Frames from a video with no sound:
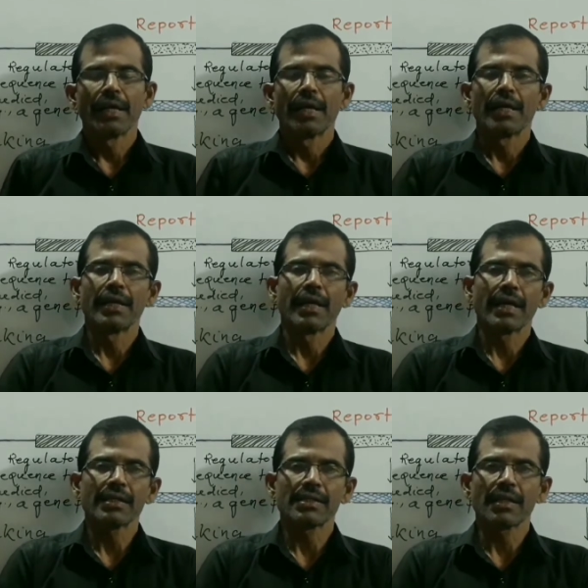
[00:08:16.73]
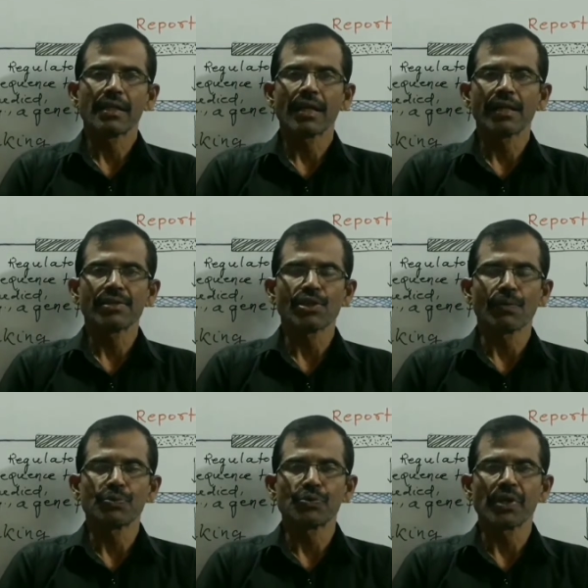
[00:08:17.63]
any external
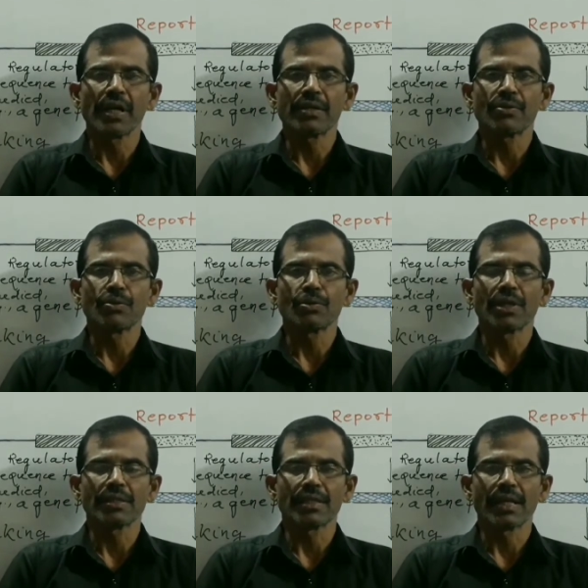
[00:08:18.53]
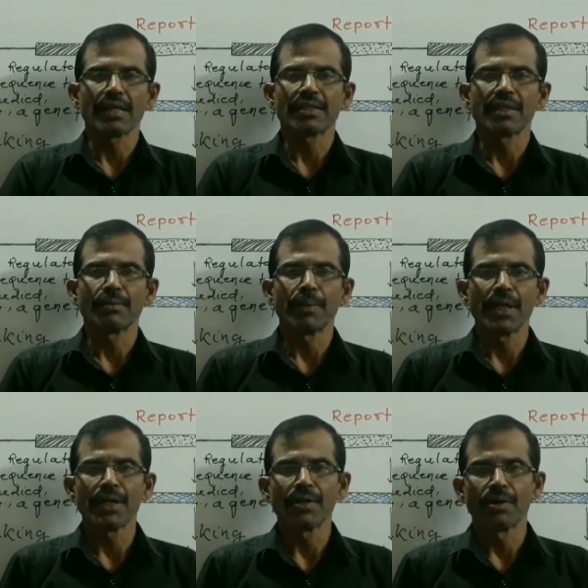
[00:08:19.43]
substrate to the selection
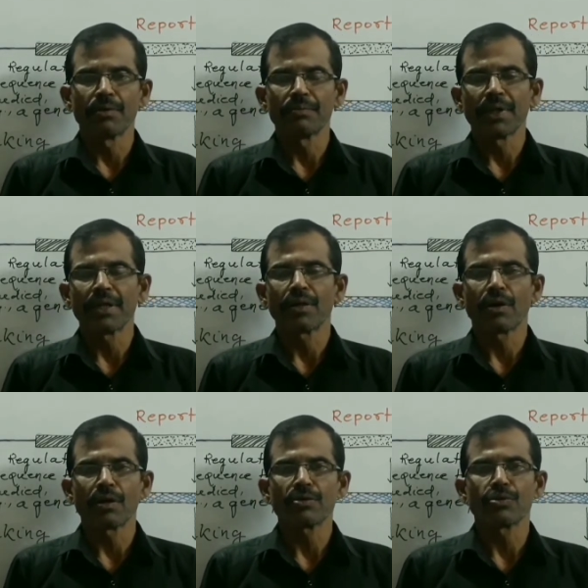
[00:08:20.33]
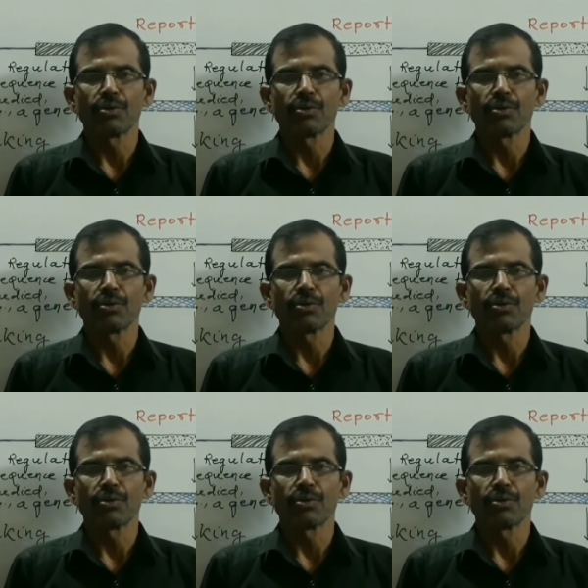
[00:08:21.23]
medium in order